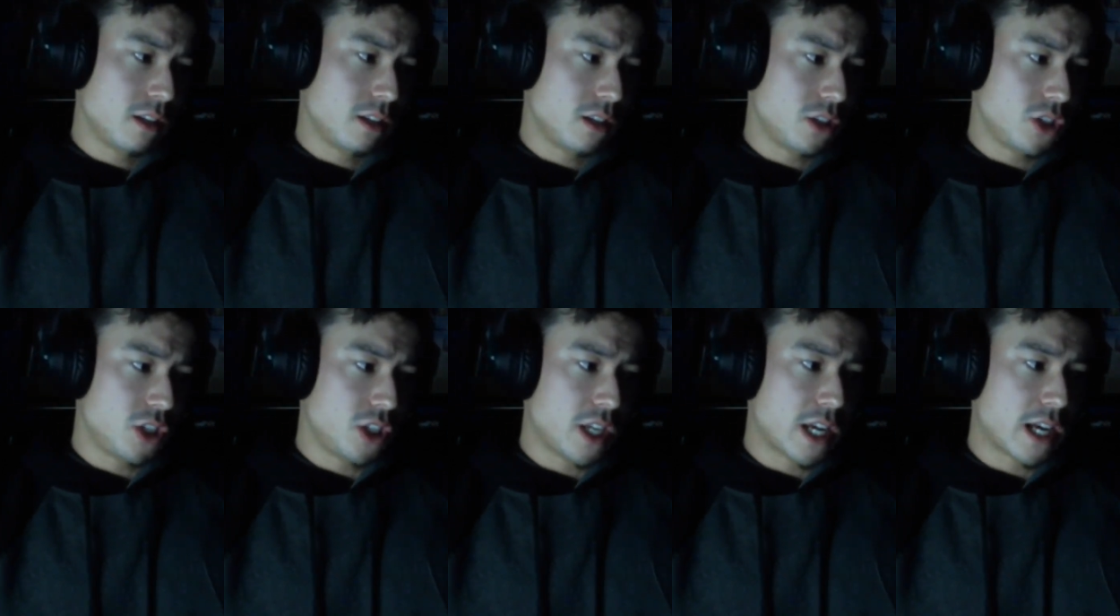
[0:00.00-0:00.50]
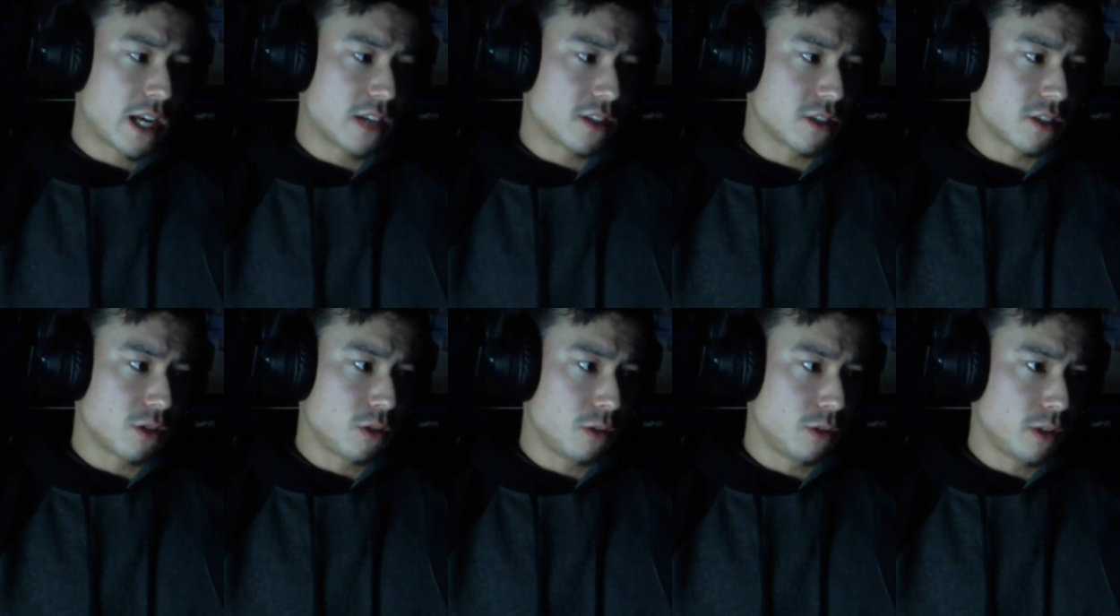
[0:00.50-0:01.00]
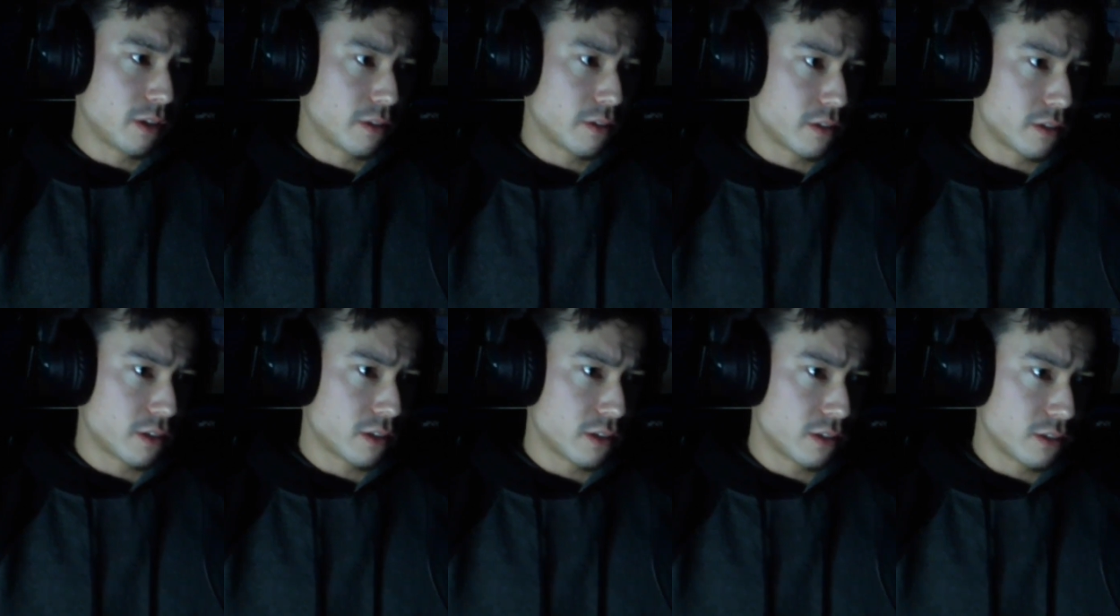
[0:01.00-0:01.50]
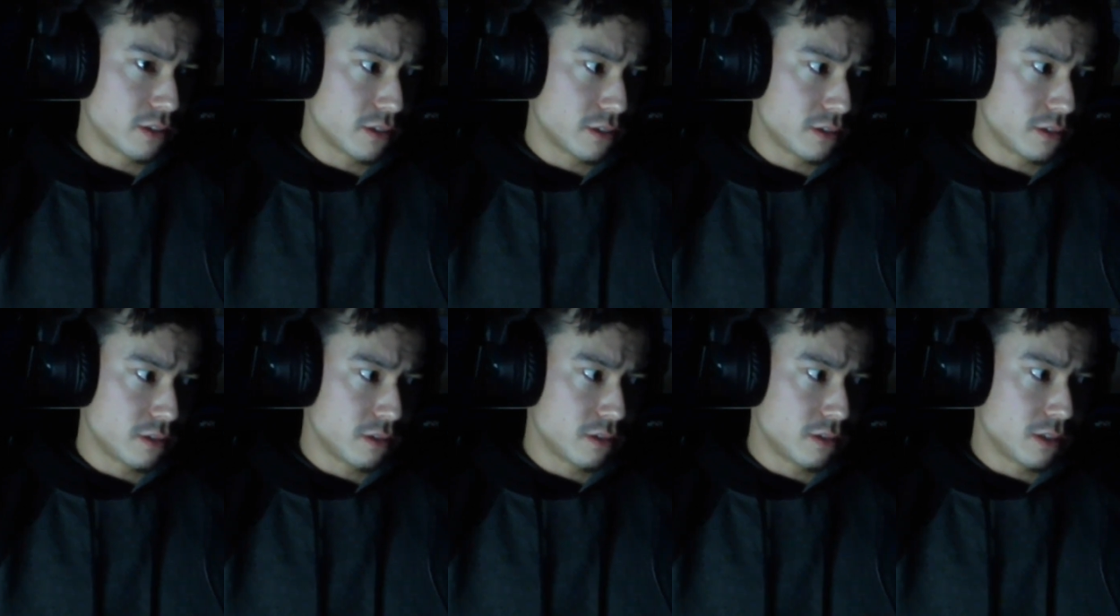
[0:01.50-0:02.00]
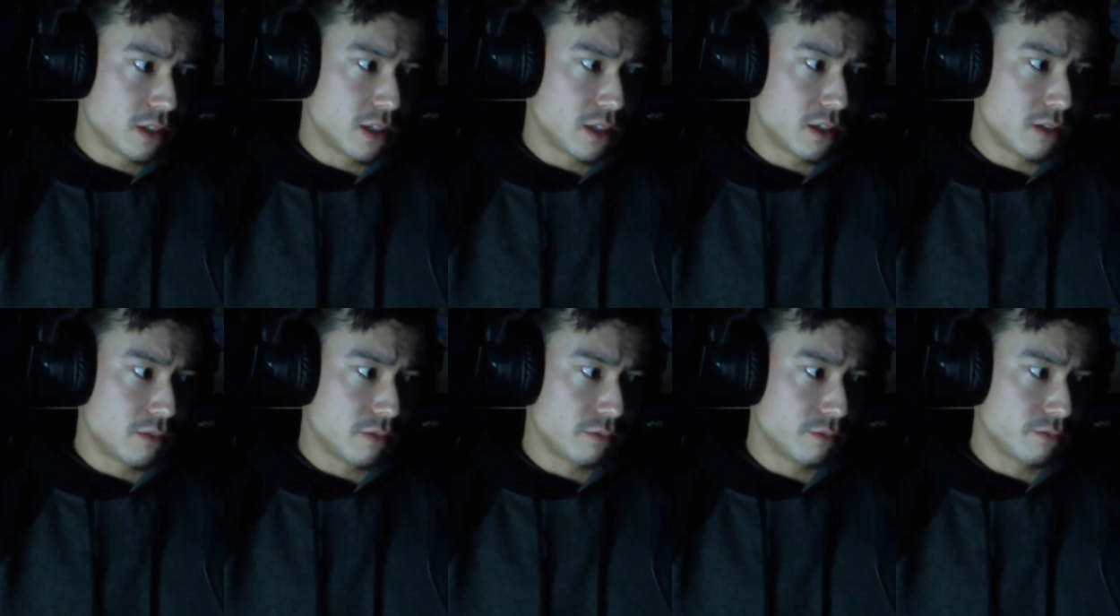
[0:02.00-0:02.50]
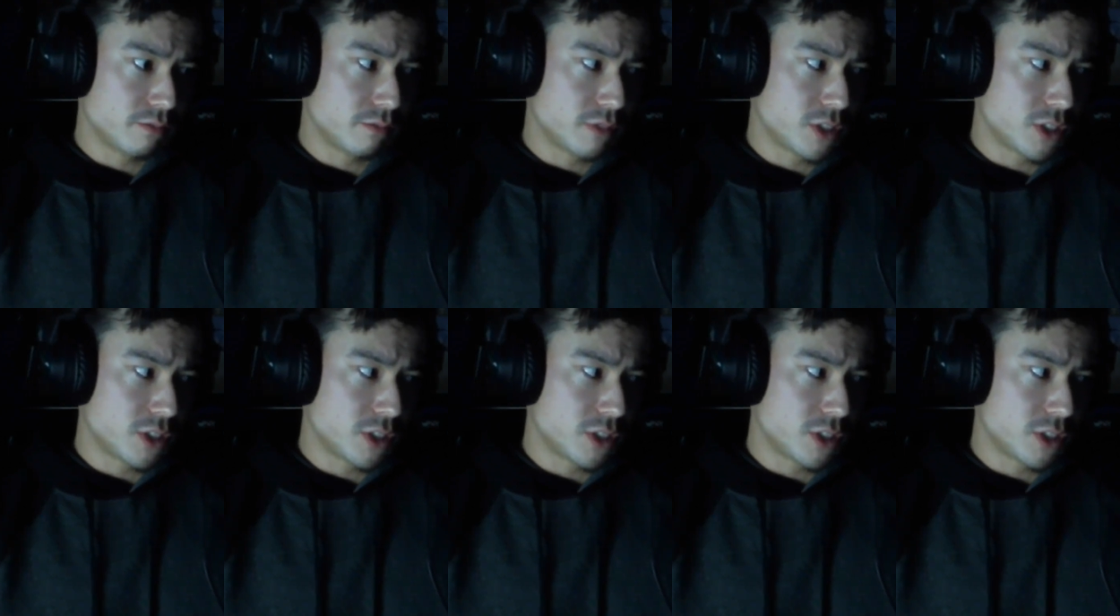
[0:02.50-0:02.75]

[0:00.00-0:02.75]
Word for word: she has a whole other um,